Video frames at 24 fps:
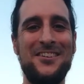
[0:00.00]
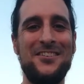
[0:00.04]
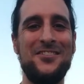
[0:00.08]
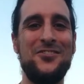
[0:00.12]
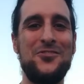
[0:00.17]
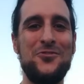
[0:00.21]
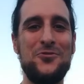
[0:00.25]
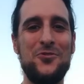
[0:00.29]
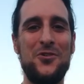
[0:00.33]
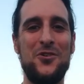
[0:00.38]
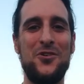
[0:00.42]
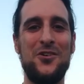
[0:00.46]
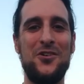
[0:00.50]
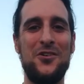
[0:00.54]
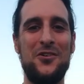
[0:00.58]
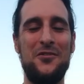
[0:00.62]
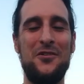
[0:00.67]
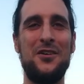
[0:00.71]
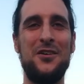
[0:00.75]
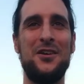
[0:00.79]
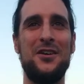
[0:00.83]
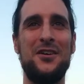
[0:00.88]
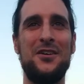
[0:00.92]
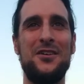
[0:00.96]
You are
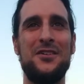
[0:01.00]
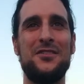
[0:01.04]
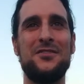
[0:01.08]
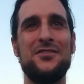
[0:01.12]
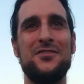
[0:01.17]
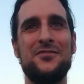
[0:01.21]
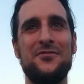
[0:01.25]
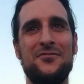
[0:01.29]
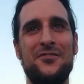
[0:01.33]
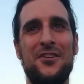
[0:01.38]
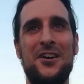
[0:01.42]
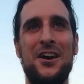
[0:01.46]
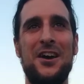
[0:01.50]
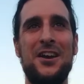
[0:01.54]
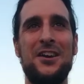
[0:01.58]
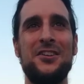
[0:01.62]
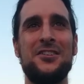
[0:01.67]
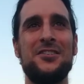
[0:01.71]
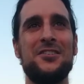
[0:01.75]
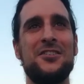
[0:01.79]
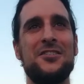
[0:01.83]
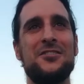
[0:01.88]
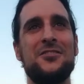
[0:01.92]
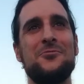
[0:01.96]

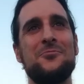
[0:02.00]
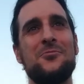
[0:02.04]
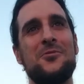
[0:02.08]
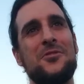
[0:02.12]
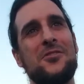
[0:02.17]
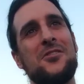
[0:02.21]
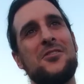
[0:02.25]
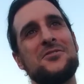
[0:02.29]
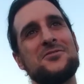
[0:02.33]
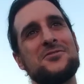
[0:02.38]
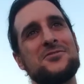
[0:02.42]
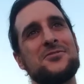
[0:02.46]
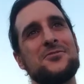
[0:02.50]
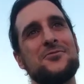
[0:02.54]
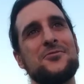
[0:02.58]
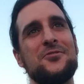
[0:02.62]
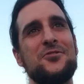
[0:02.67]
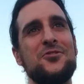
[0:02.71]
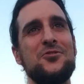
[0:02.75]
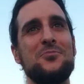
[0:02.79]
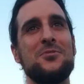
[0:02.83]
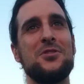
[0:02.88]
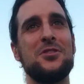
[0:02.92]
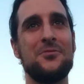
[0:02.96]
divine, but also
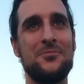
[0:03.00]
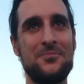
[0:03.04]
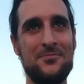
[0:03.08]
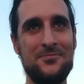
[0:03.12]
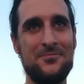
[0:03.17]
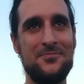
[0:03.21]
human.